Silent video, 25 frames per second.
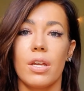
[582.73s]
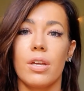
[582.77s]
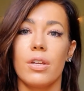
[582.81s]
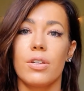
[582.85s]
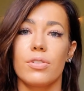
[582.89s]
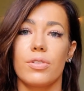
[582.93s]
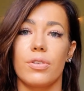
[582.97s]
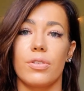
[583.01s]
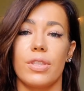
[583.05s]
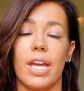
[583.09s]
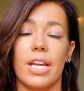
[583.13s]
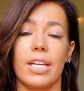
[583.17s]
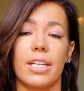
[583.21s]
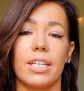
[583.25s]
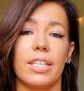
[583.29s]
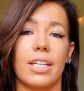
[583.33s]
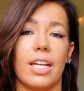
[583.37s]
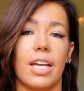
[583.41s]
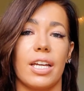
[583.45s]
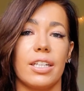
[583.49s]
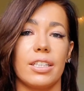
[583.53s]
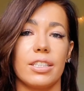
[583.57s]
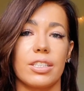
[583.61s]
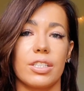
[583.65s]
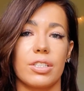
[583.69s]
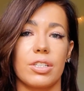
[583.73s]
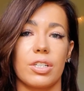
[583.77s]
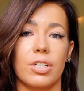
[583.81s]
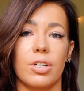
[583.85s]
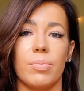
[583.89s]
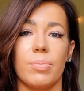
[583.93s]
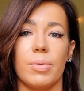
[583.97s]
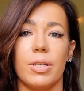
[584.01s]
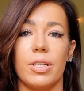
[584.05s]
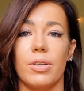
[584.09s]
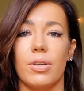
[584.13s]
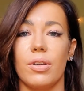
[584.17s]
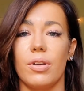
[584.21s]
So that can kind of
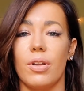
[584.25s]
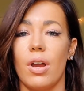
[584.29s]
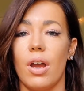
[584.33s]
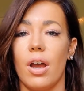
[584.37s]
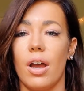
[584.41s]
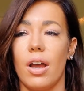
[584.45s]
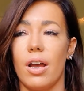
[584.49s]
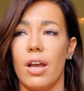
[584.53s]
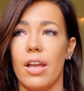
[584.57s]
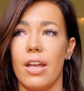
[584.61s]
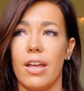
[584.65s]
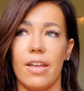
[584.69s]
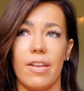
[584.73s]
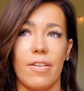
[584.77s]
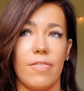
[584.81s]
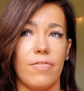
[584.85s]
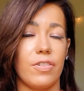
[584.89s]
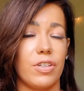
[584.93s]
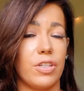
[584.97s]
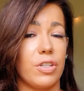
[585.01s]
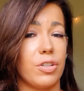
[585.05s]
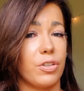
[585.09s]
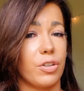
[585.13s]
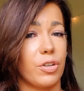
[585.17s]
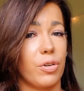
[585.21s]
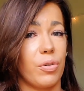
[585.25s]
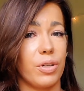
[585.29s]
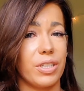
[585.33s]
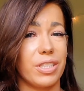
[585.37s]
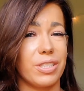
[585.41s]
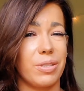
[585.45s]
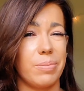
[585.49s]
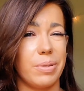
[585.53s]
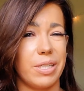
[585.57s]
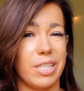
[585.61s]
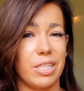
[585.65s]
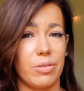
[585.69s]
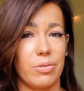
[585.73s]
determine if you're going to
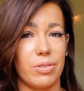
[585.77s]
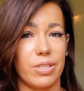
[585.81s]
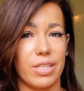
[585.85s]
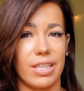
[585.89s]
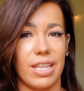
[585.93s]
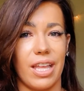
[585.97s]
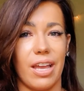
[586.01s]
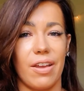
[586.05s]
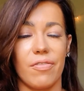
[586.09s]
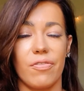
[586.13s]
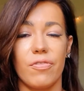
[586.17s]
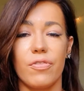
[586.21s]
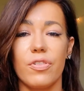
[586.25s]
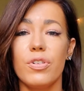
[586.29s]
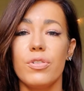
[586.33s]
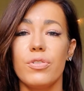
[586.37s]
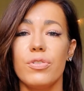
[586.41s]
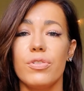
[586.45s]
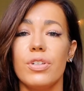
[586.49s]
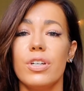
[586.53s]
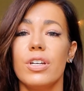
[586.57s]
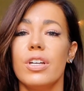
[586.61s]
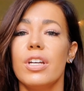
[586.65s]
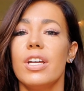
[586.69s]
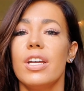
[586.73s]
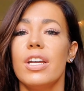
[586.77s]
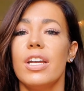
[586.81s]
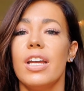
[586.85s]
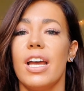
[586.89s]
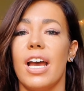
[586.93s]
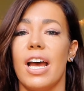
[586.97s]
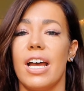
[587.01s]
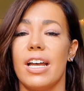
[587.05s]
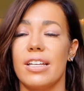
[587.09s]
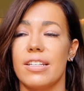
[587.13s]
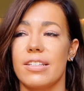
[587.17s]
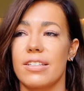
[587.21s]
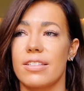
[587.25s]
be using that food
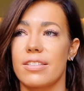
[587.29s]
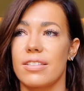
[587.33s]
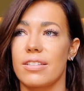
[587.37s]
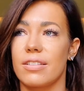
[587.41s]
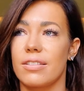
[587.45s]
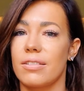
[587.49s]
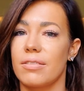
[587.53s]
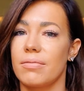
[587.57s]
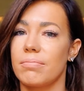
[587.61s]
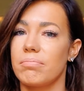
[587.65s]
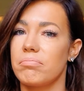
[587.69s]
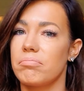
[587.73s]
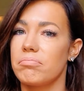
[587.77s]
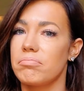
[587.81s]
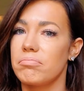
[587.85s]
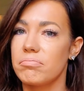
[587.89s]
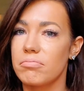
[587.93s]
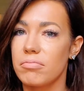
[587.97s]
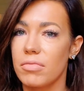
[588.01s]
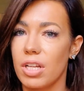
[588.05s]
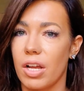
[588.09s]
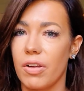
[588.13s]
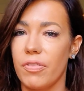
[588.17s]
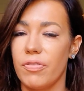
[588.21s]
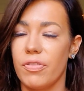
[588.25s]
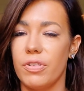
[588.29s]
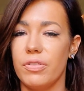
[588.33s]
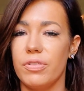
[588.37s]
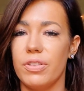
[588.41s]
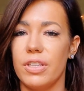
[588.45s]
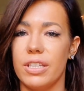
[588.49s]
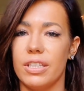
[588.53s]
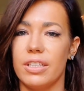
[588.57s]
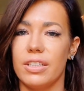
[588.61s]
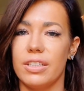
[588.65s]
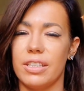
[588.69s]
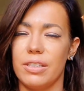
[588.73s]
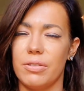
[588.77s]
as a food
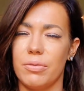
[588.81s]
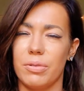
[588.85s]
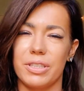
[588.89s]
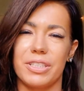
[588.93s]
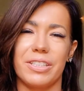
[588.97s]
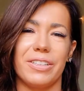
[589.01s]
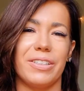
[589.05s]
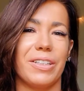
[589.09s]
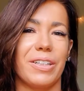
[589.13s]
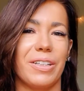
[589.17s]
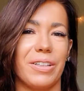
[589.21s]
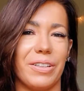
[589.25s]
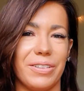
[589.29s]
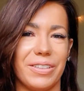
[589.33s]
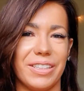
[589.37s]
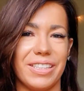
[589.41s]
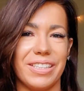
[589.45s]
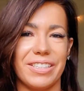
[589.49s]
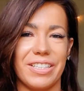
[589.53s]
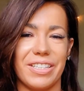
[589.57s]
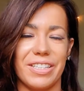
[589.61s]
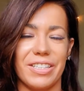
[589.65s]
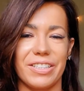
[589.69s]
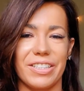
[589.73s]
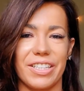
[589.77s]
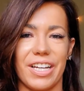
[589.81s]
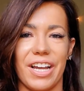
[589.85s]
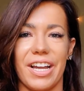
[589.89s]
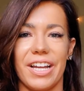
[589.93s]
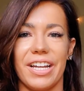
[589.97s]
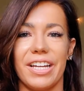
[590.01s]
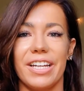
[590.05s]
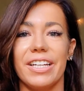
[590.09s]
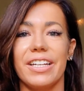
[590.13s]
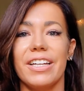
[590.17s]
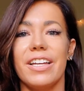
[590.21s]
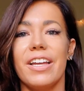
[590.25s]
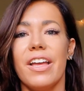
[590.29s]
that you want to include into your
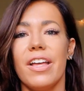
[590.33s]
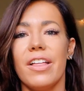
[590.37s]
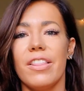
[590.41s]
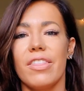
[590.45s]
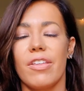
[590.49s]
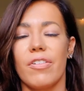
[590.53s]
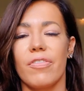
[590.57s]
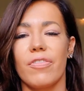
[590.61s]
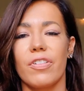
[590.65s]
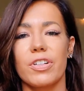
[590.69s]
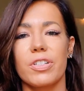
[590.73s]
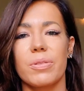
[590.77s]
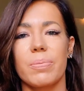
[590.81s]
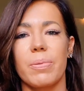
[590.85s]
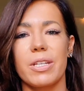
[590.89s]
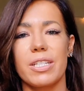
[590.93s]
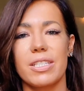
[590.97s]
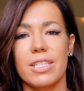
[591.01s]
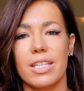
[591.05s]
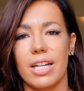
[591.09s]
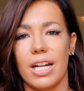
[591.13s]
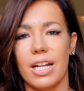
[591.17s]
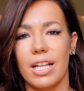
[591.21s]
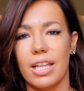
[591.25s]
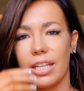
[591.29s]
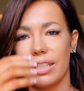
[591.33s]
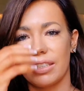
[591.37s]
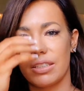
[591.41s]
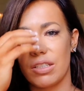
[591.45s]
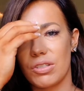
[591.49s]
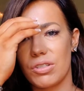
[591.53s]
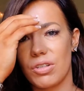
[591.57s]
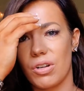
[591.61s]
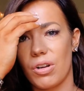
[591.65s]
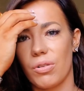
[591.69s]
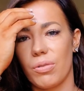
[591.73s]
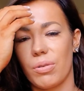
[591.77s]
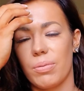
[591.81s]
diet. The first place that I like to
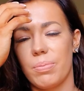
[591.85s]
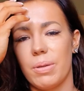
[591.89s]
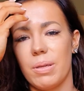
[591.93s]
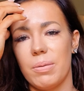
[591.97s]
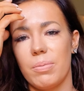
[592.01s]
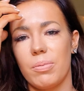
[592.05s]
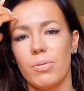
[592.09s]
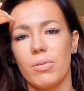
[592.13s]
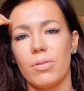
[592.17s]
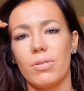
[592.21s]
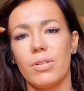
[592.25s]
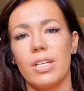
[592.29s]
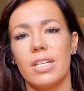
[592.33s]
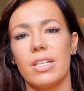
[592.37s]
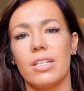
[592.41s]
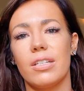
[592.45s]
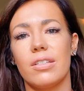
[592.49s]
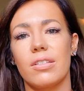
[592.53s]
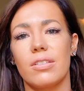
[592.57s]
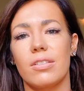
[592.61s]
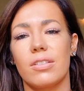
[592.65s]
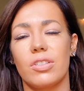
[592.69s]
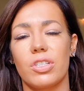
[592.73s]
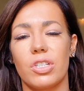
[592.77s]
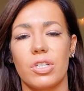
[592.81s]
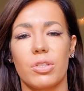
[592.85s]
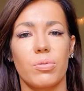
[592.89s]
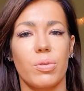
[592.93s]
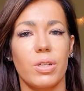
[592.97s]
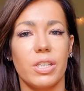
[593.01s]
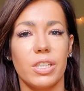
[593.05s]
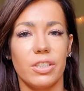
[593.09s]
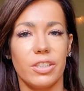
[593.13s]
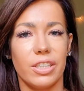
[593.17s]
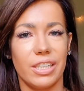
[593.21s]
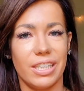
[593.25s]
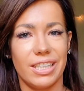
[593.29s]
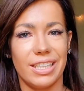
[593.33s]
start with people is just what
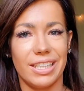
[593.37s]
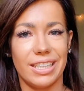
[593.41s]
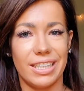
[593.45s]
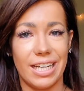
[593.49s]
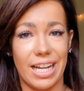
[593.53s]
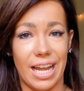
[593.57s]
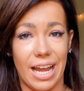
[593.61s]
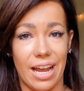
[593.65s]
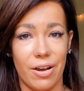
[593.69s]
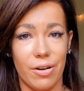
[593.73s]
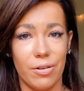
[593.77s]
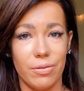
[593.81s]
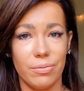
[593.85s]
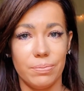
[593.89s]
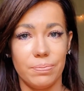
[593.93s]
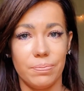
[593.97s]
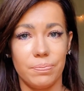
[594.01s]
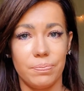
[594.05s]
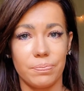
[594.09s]
you're eating now.